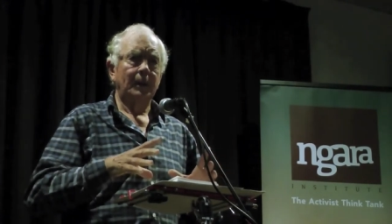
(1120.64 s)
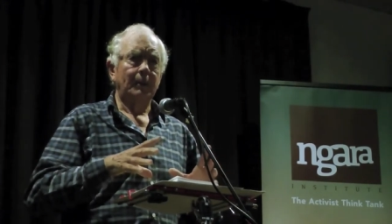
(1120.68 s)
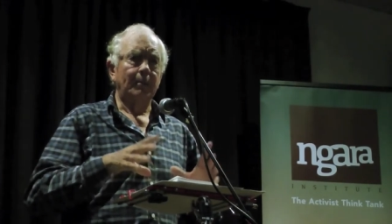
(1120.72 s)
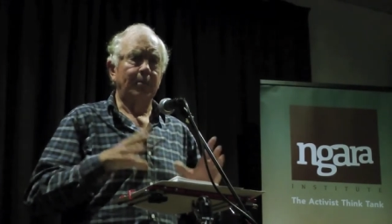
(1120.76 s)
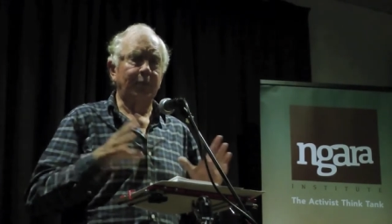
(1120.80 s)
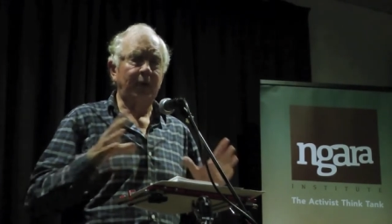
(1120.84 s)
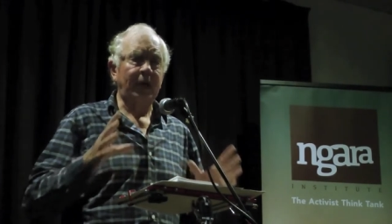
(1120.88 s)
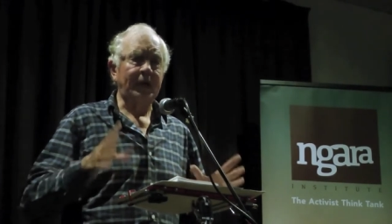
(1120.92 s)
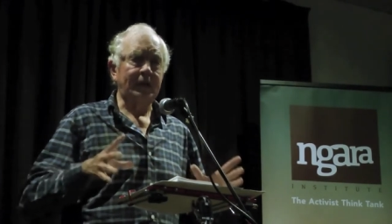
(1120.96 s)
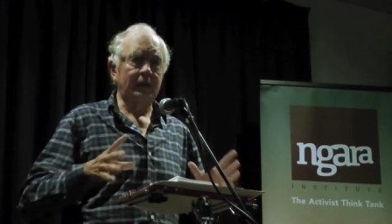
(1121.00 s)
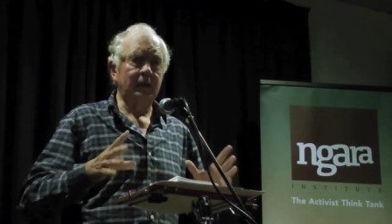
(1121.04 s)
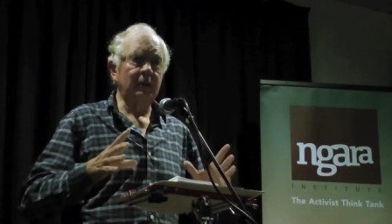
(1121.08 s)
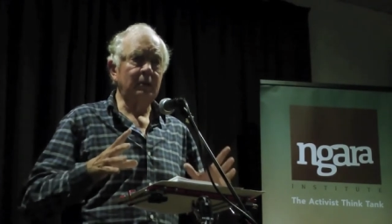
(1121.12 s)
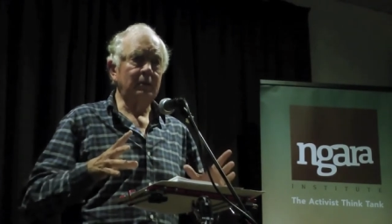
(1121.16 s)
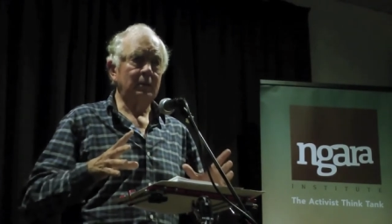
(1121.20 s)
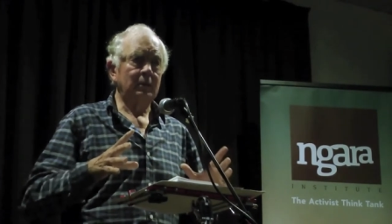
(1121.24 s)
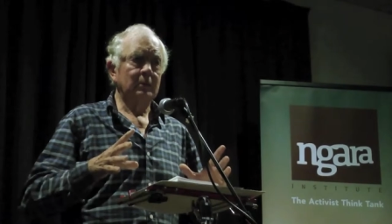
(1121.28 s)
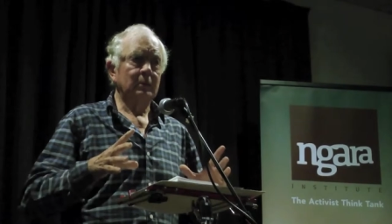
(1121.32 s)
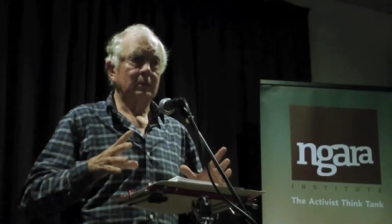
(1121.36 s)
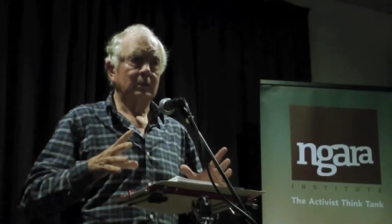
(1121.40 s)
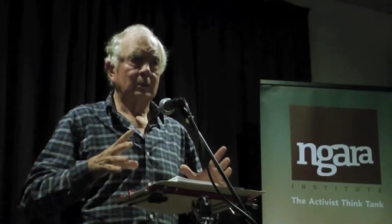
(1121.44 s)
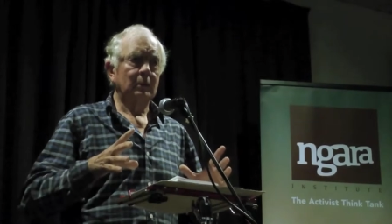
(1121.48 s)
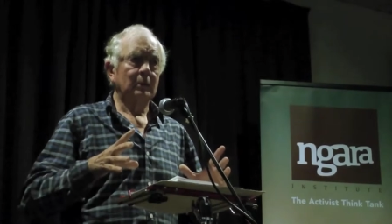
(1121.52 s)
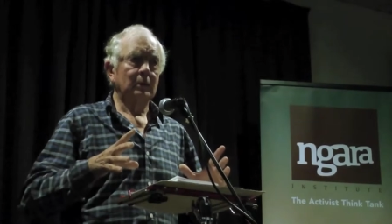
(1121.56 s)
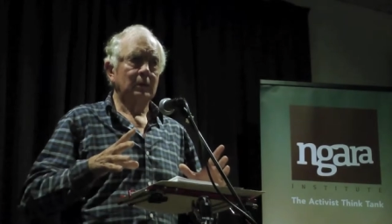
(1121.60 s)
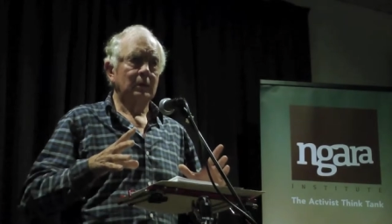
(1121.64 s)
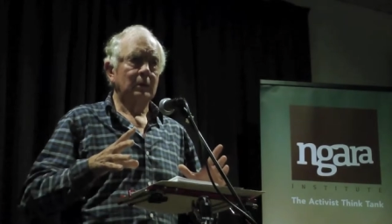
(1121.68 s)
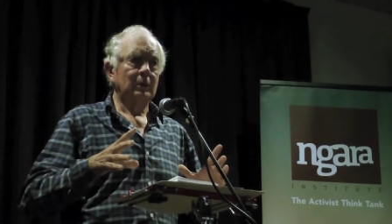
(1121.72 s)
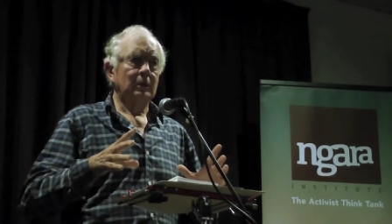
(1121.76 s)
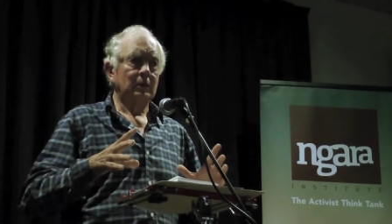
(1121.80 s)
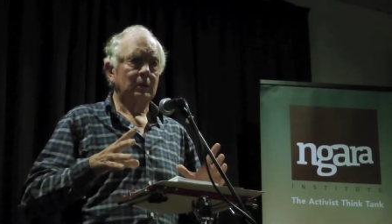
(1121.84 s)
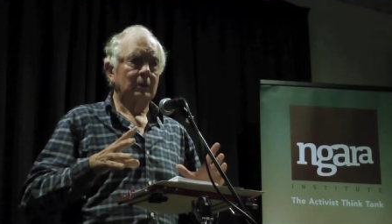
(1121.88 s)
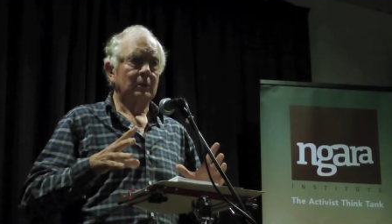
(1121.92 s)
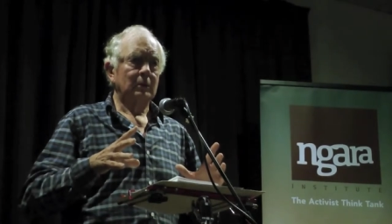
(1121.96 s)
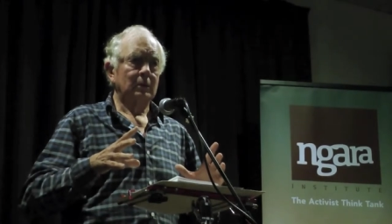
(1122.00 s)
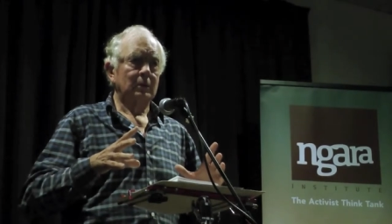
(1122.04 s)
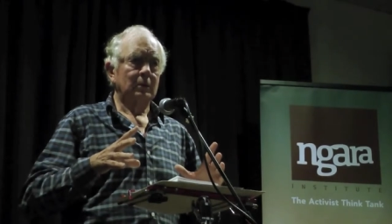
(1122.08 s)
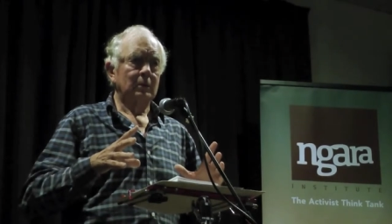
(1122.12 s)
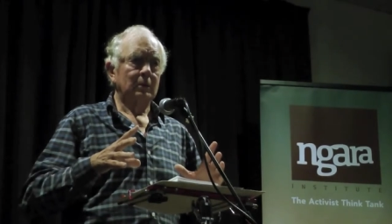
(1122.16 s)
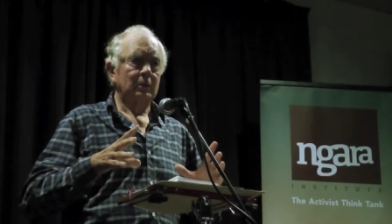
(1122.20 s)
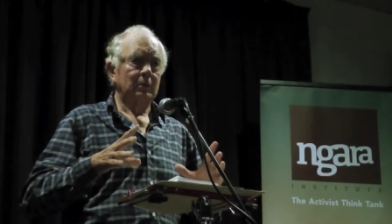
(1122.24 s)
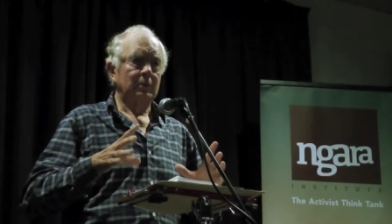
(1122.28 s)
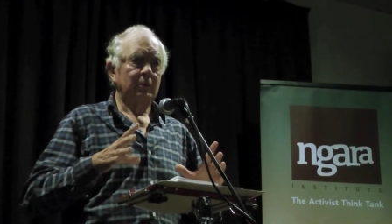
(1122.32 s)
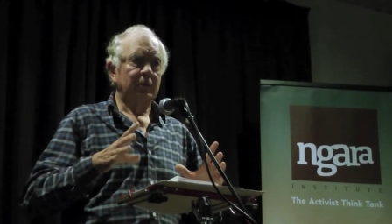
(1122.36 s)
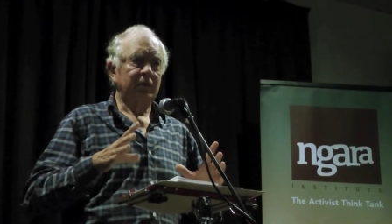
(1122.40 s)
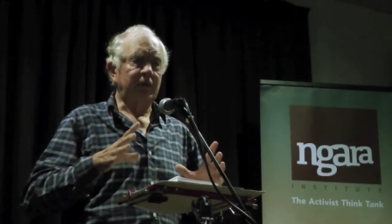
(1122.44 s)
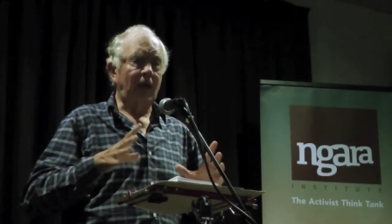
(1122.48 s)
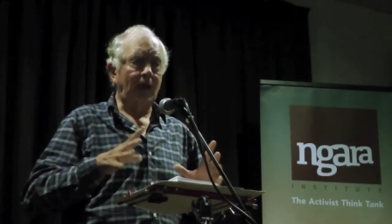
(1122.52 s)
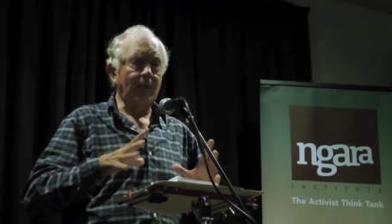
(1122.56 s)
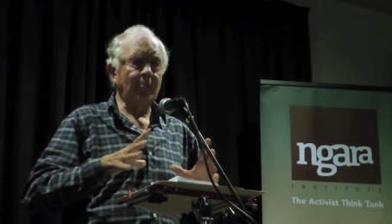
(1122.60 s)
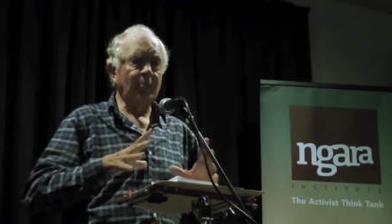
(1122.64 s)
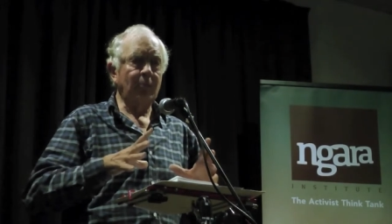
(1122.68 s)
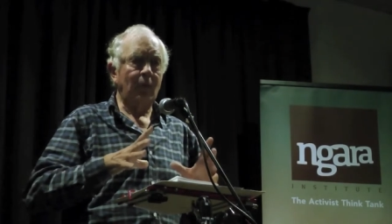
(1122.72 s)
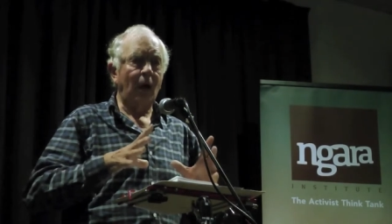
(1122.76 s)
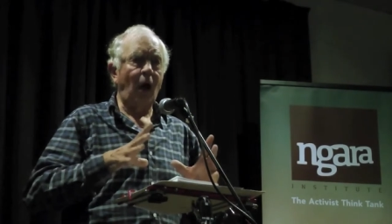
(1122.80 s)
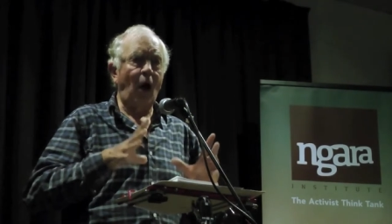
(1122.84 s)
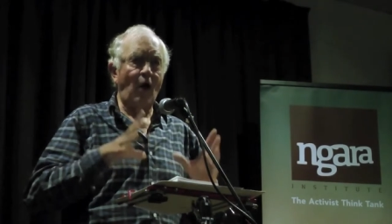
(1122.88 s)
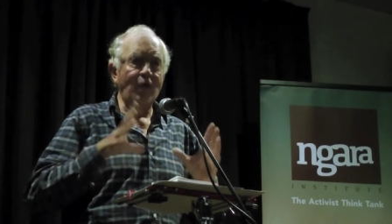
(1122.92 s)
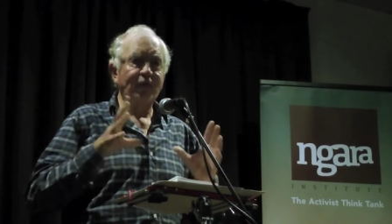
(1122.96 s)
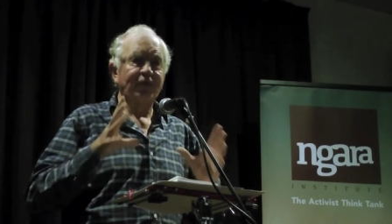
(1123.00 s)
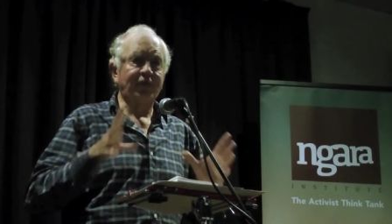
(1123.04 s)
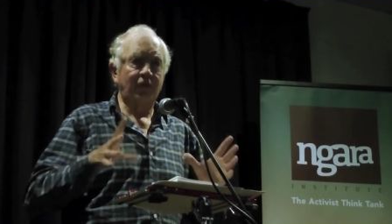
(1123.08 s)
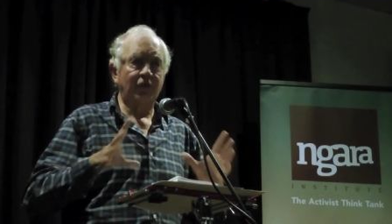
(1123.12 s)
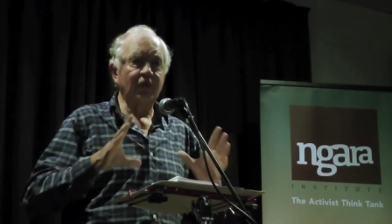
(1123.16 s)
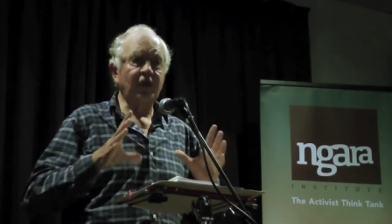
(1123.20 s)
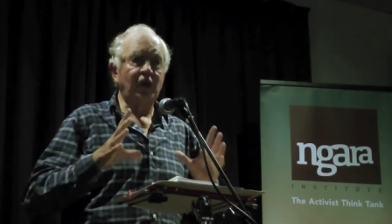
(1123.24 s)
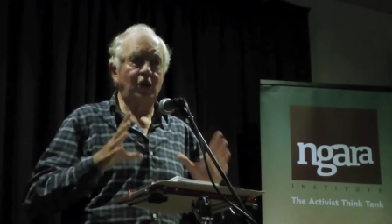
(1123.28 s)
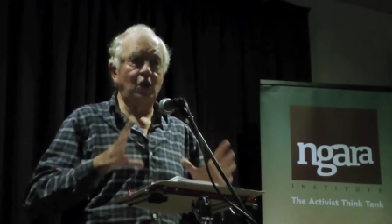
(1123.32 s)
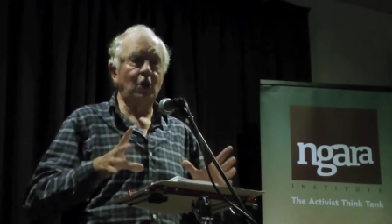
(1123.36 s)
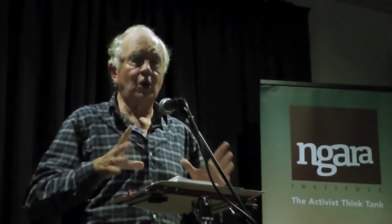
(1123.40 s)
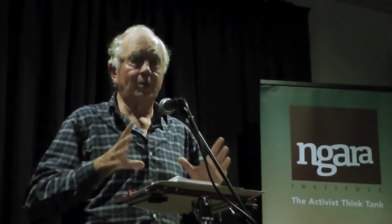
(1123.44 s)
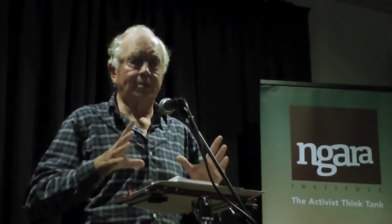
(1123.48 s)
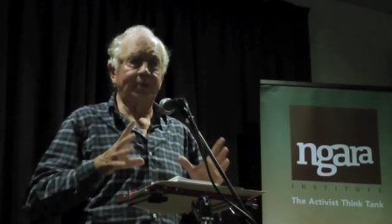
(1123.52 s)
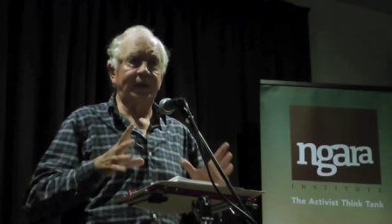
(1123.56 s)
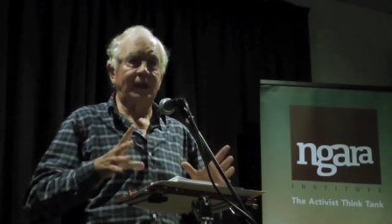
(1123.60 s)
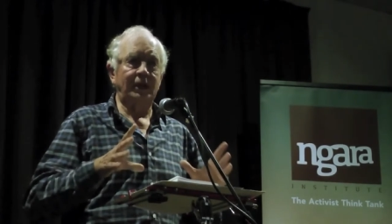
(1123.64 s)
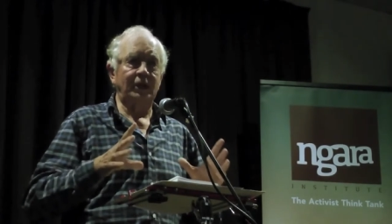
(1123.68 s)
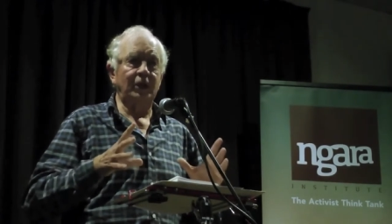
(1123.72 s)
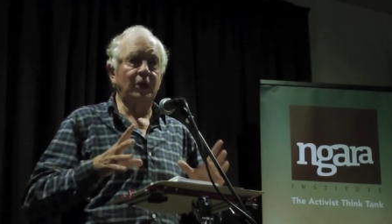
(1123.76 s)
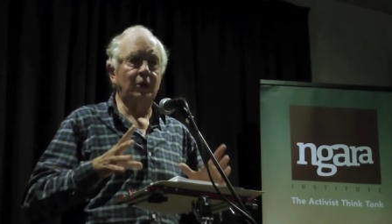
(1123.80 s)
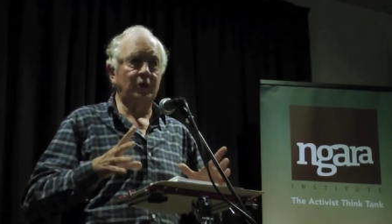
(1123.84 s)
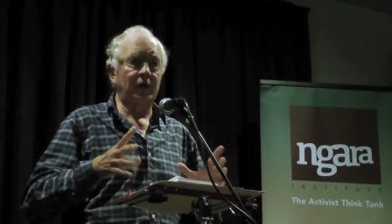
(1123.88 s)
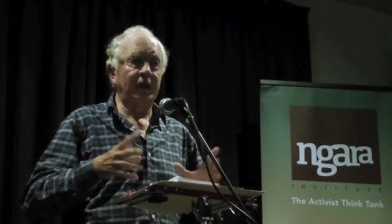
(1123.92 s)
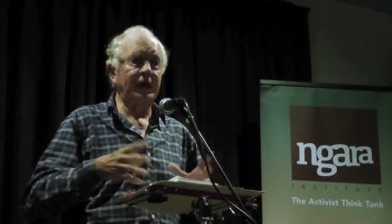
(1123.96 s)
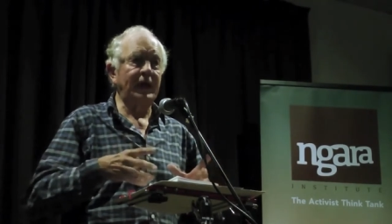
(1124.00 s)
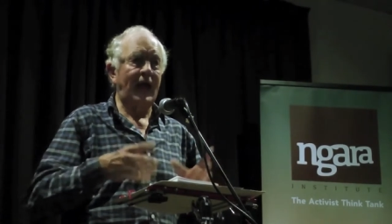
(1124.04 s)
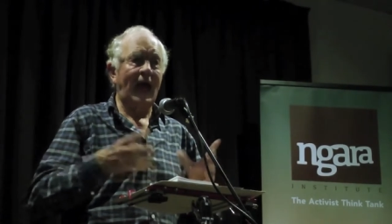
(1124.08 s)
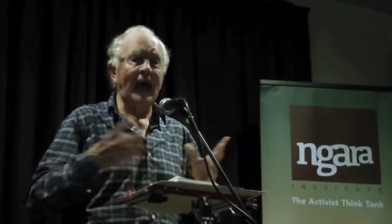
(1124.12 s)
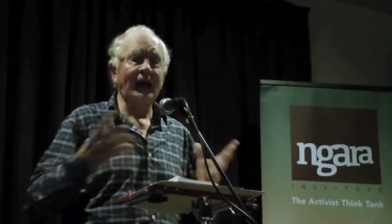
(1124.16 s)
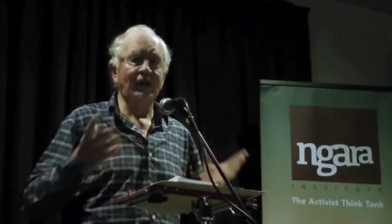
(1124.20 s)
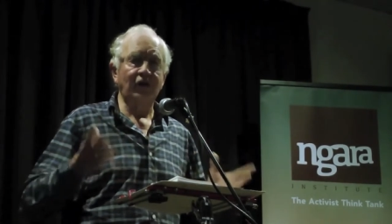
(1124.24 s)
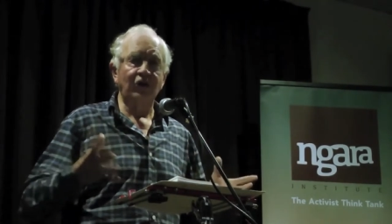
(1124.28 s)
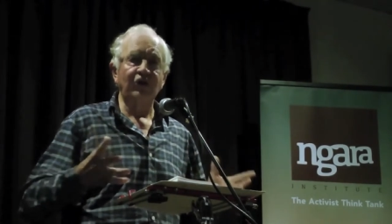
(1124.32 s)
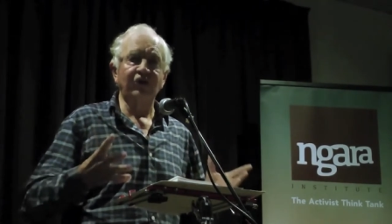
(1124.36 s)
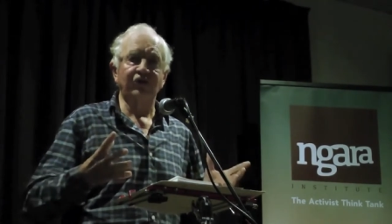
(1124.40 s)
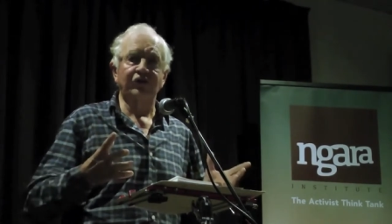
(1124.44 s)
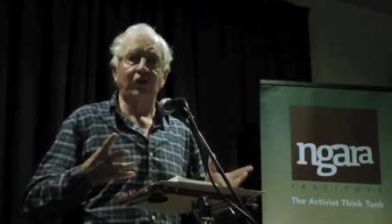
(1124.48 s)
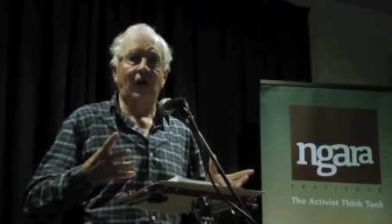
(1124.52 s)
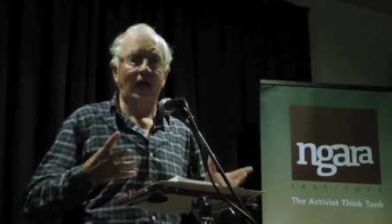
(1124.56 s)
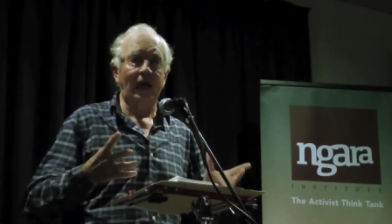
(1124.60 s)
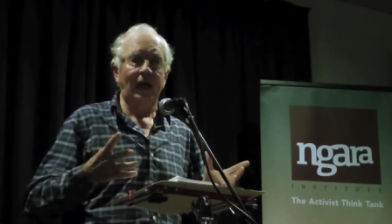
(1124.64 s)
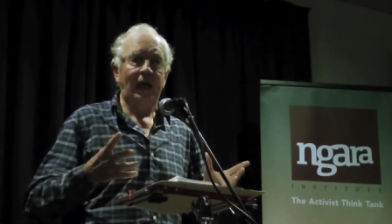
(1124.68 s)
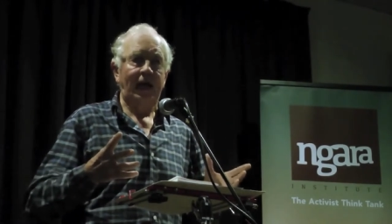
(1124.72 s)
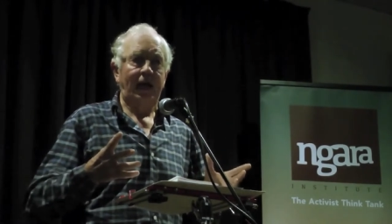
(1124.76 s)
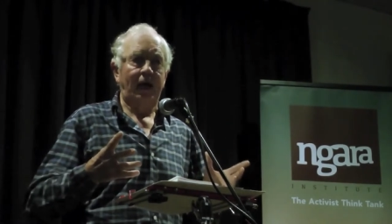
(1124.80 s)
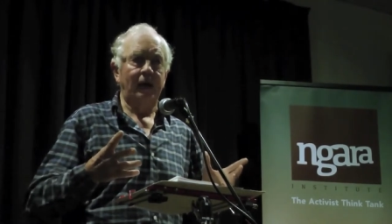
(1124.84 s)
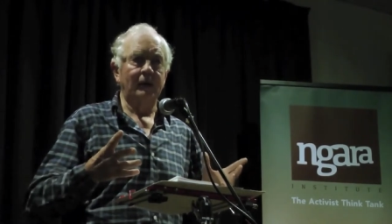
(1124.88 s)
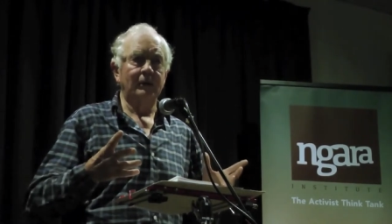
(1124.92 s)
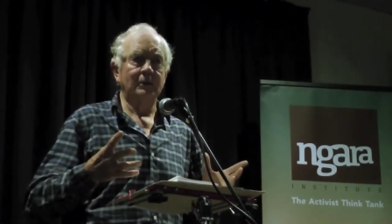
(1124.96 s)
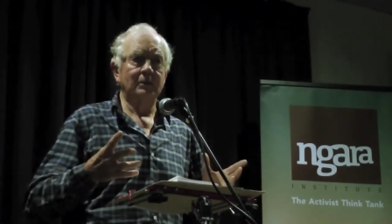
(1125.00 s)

Britain, some often the European Union and Australia.